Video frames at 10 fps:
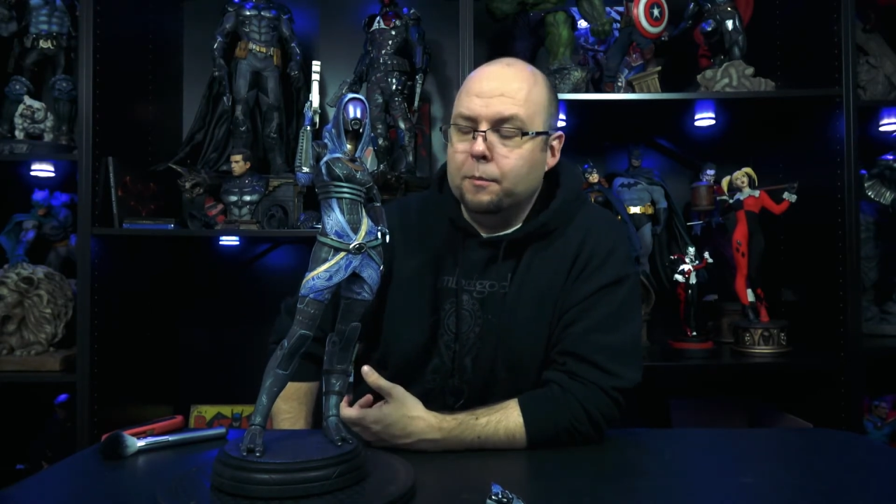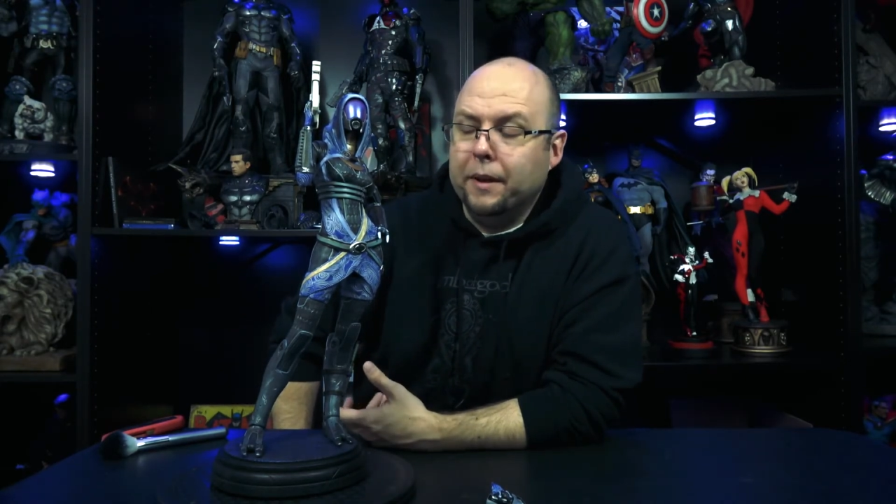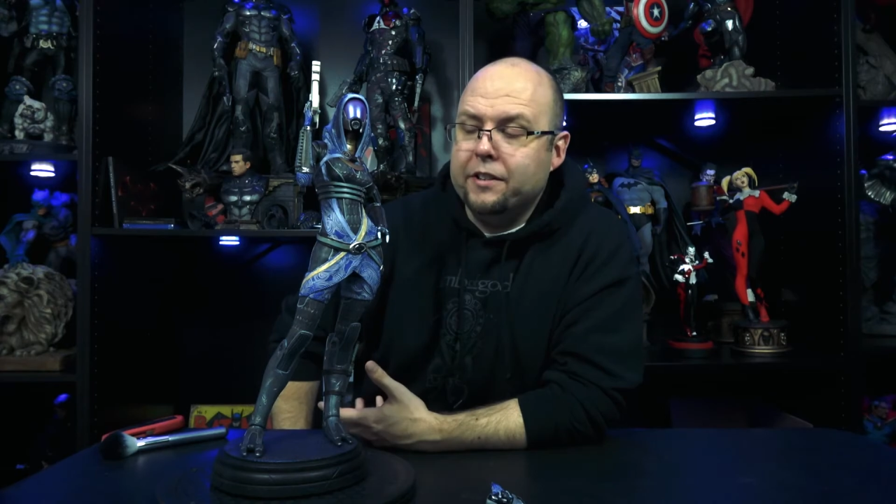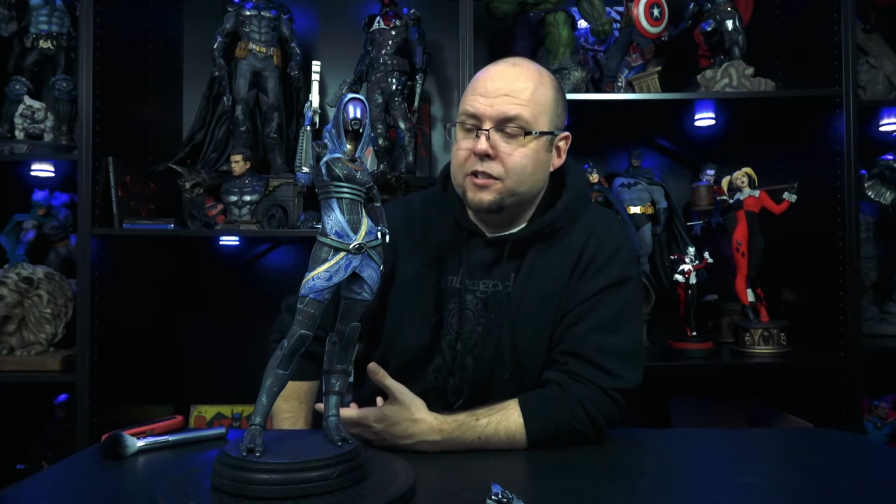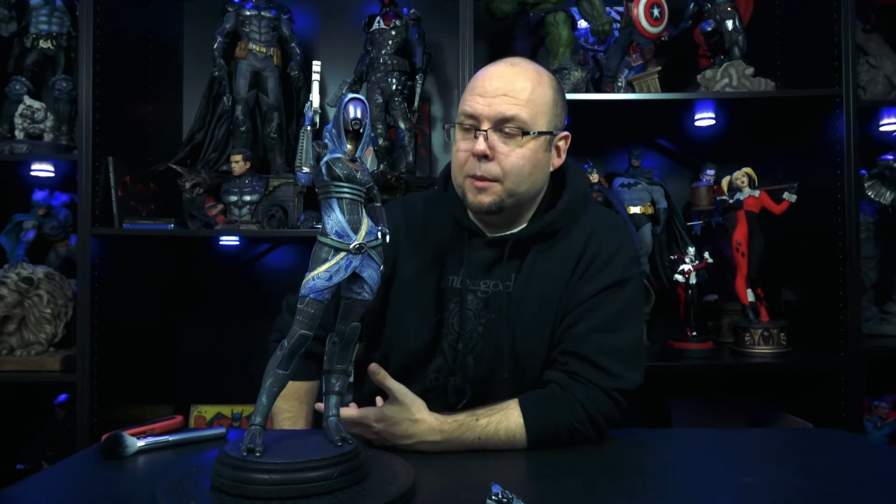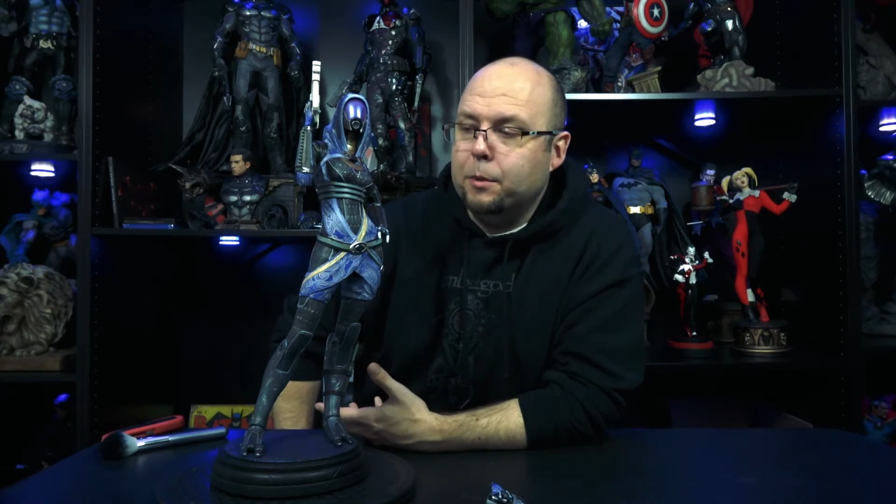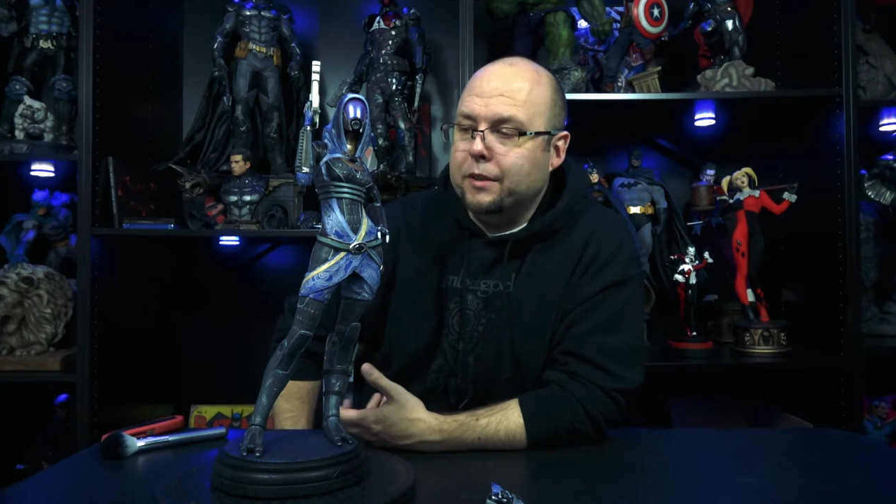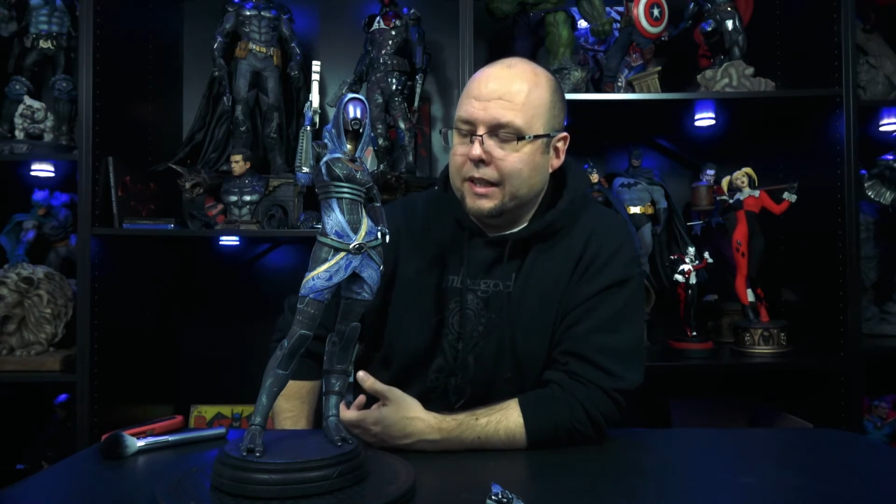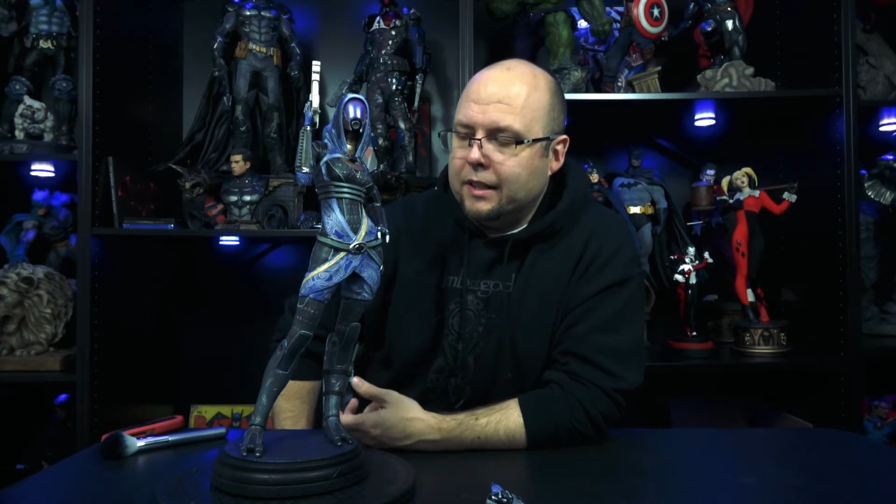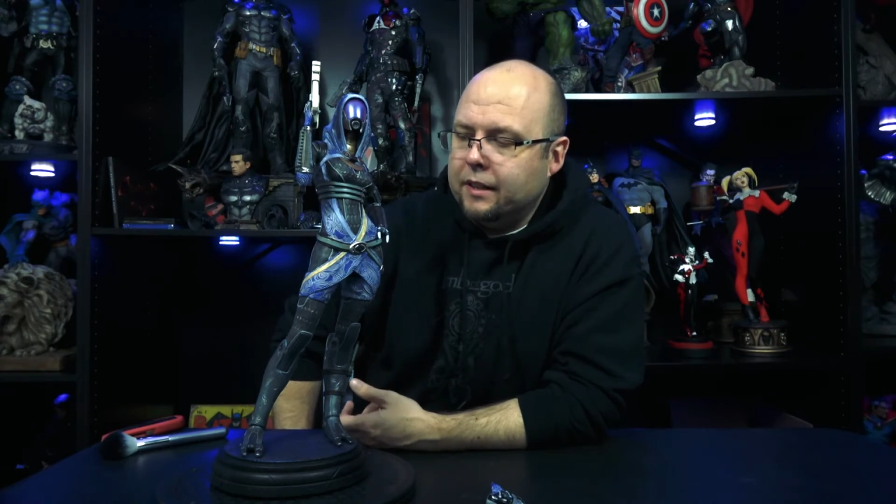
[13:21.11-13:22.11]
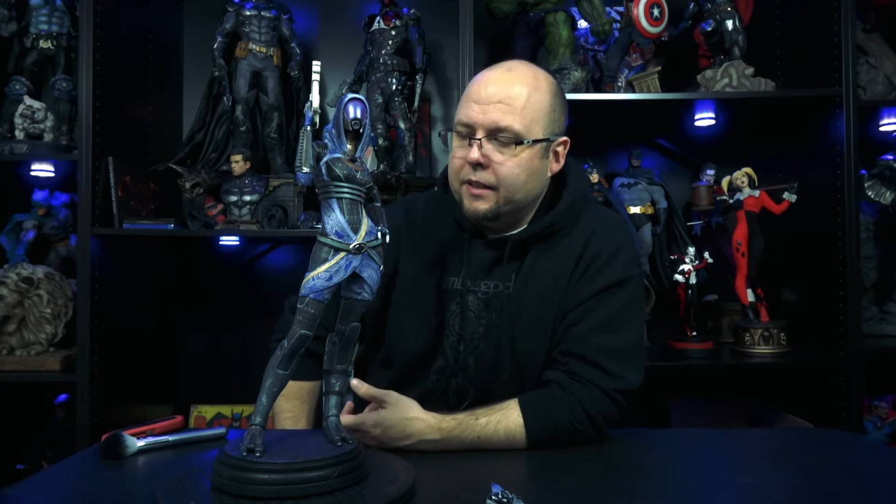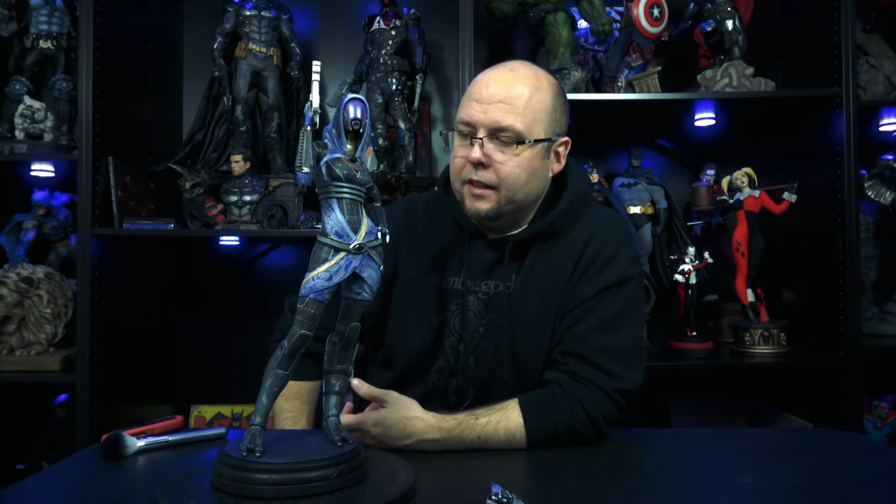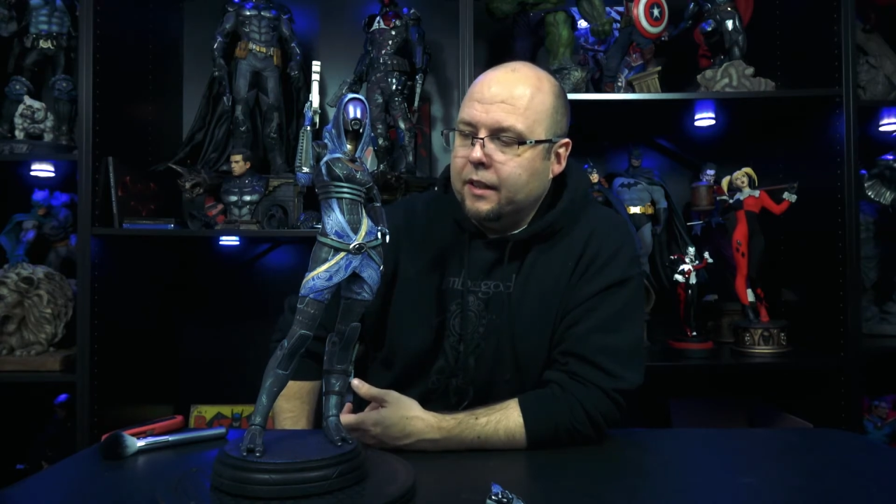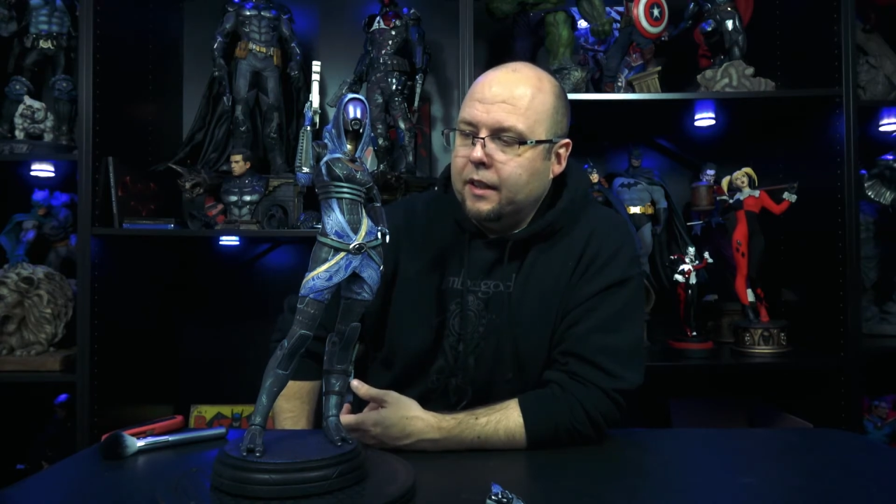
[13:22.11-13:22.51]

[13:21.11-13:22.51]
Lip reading: My Shepard didn't.